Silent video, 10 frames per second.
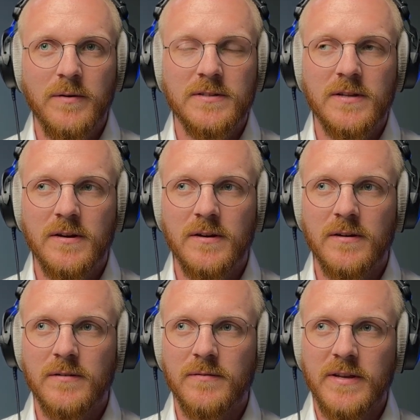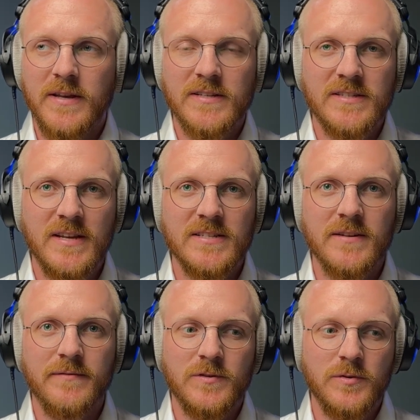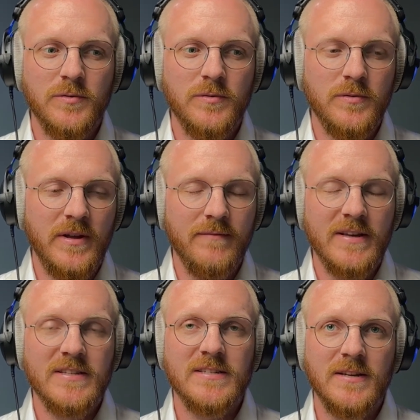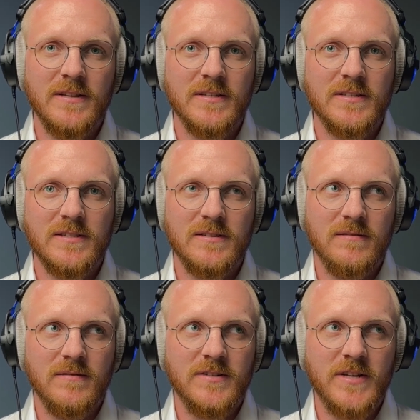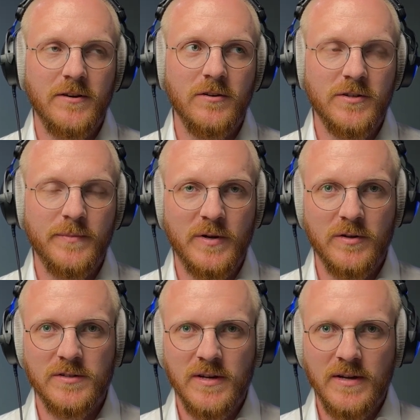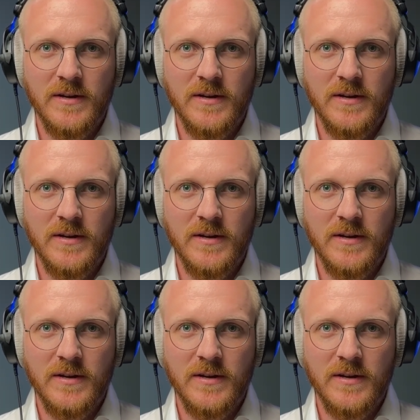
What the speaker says: the incentive to invest in this technology? Because